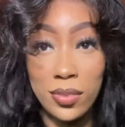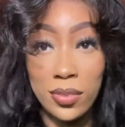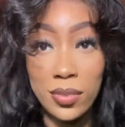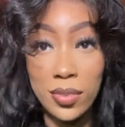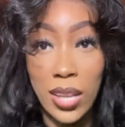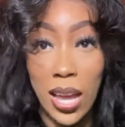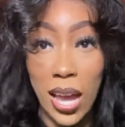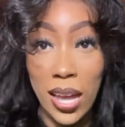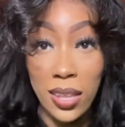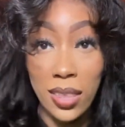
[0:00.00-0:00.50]

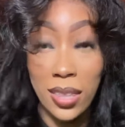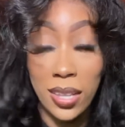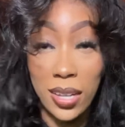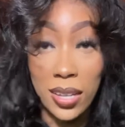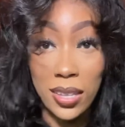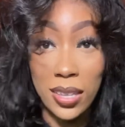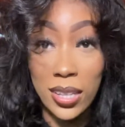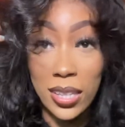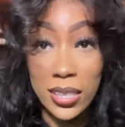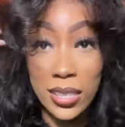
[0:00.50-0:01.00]
I
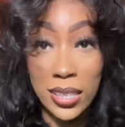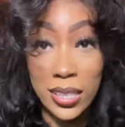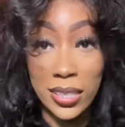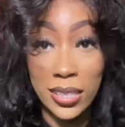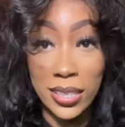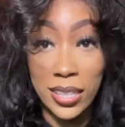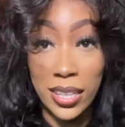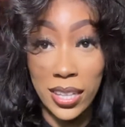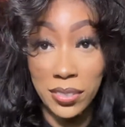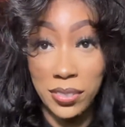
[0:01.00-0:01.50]
think this is
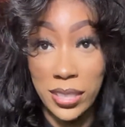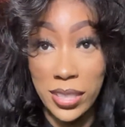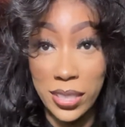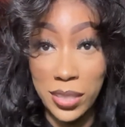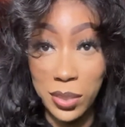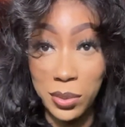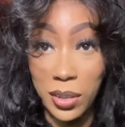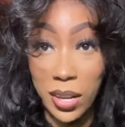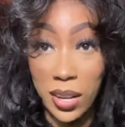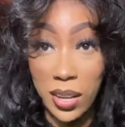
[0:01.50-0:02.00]
giving
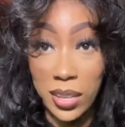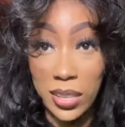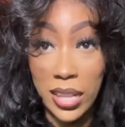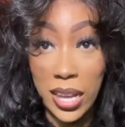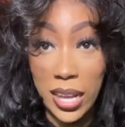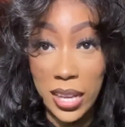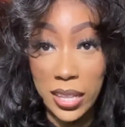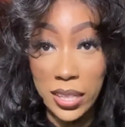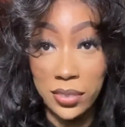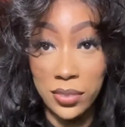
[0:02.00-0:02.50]
you all,
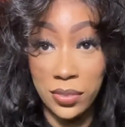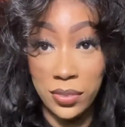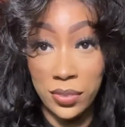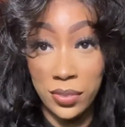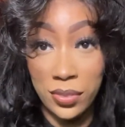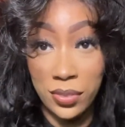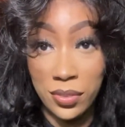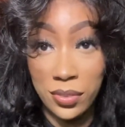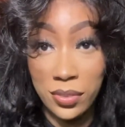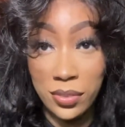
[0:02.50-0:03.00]
like,
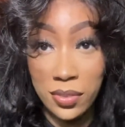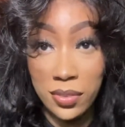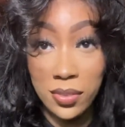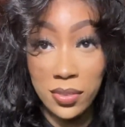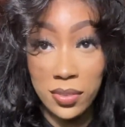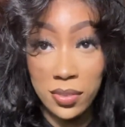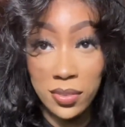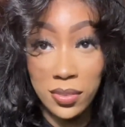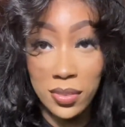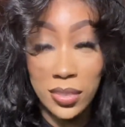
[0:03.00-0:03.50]

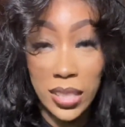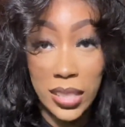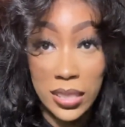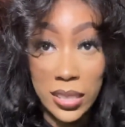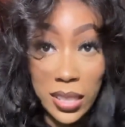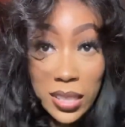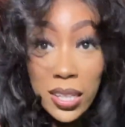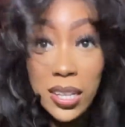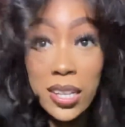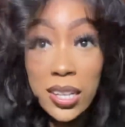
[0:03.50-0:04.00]
it's
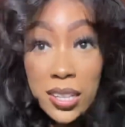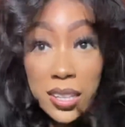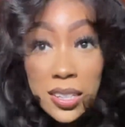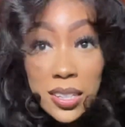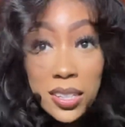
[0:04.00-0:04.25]
a look.